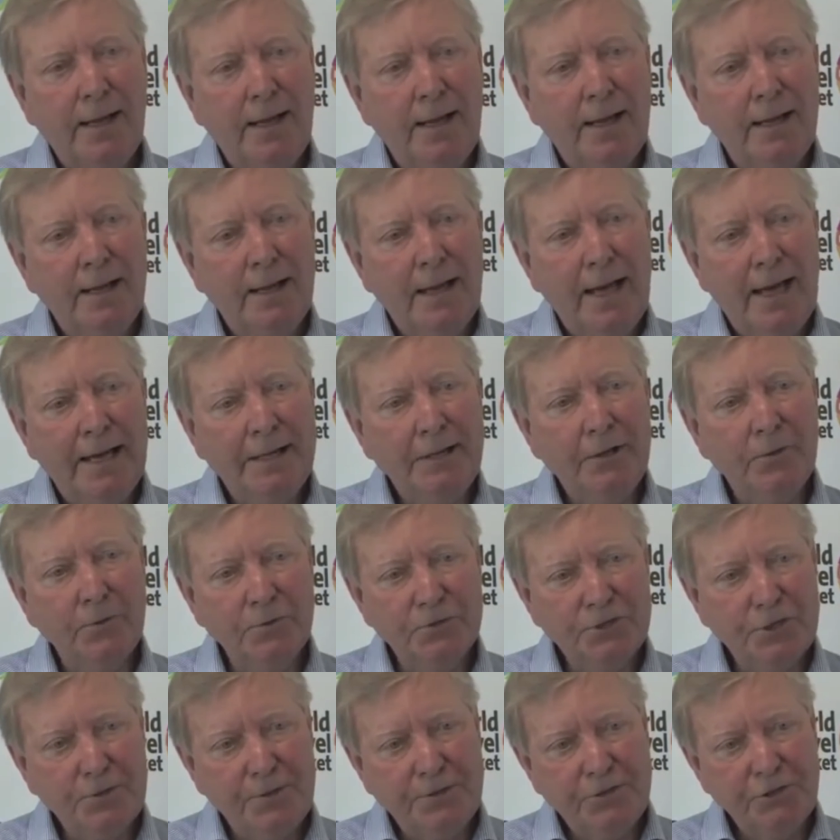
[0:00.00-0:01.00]
and
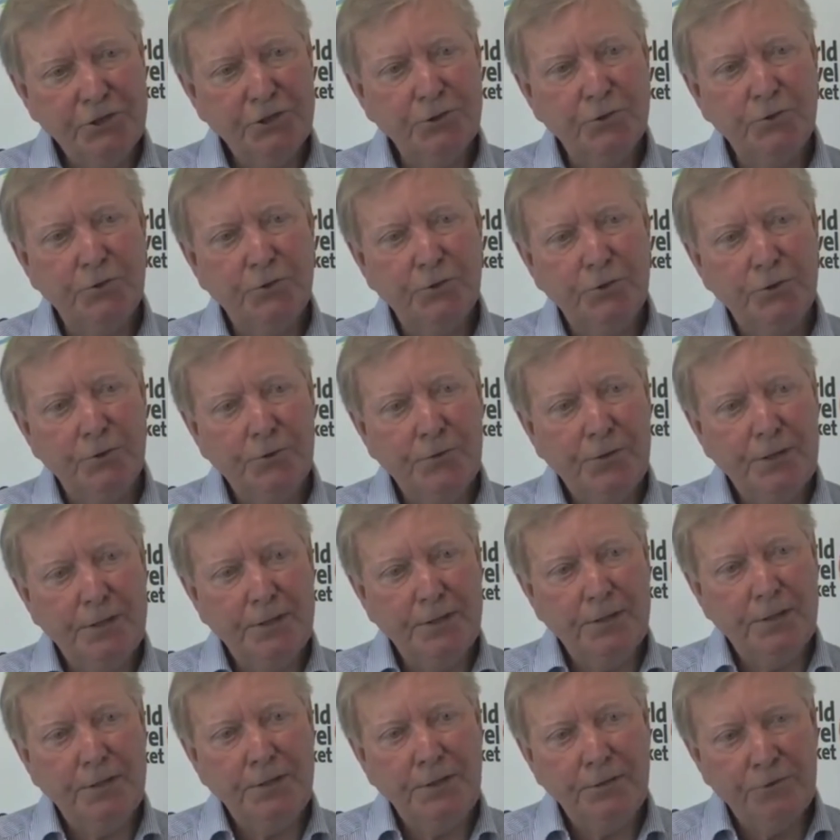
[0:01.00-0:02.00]
also ensure
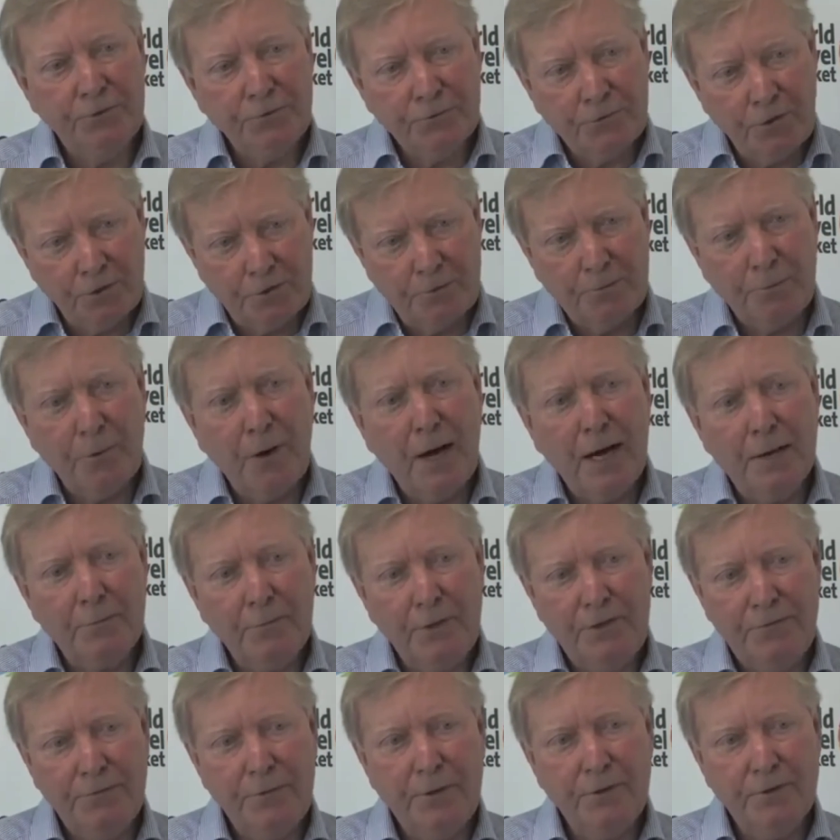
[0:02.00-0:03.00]
that you've got a
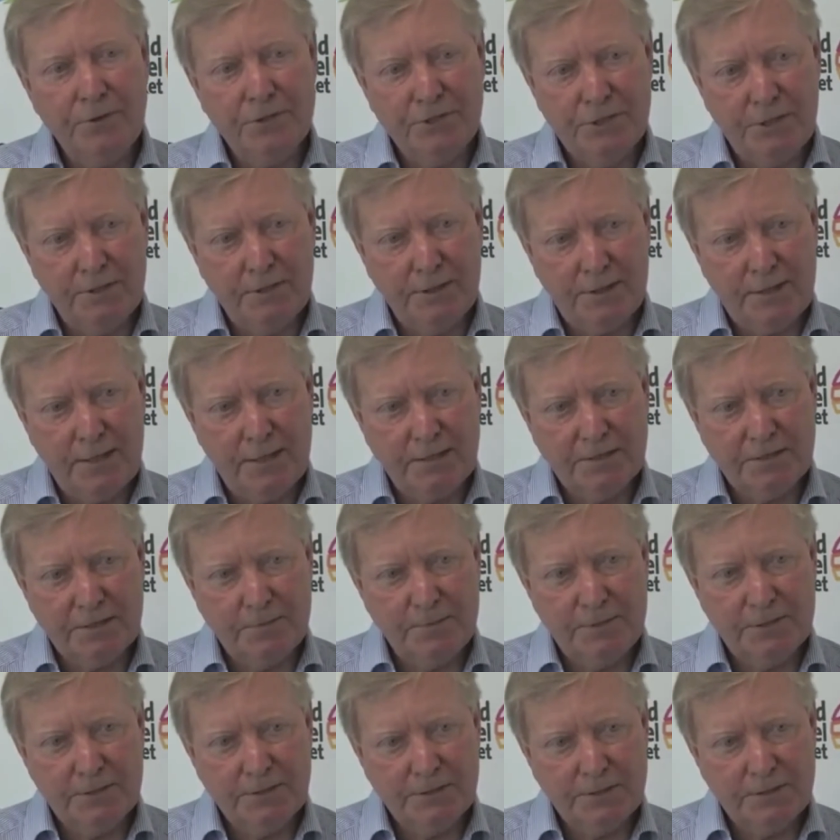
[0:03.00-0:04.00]
primary focus on the
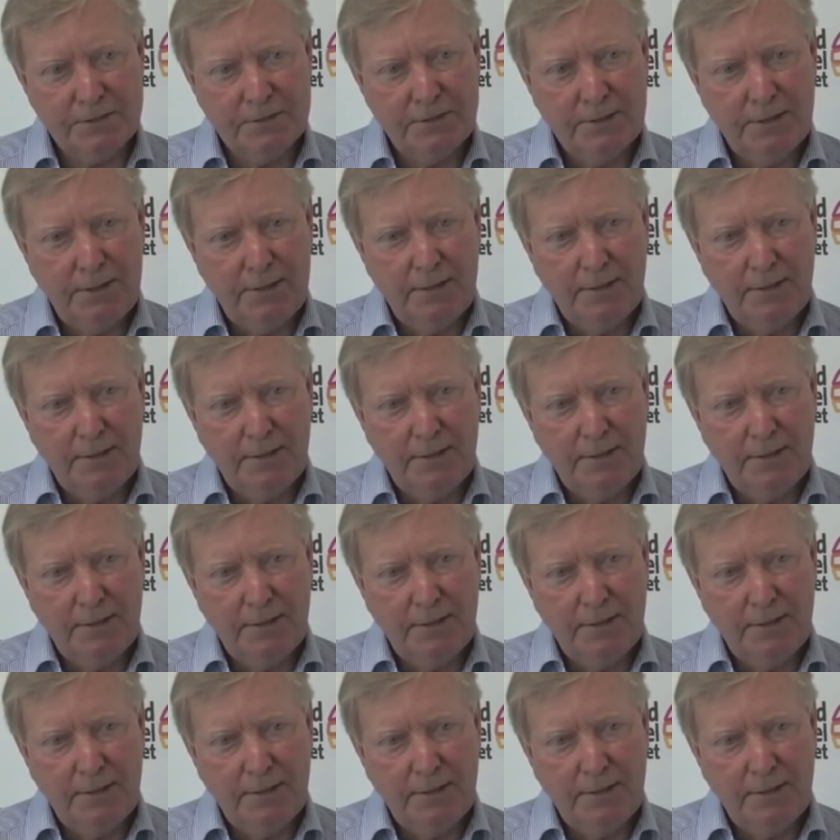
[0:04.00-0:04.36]
customers.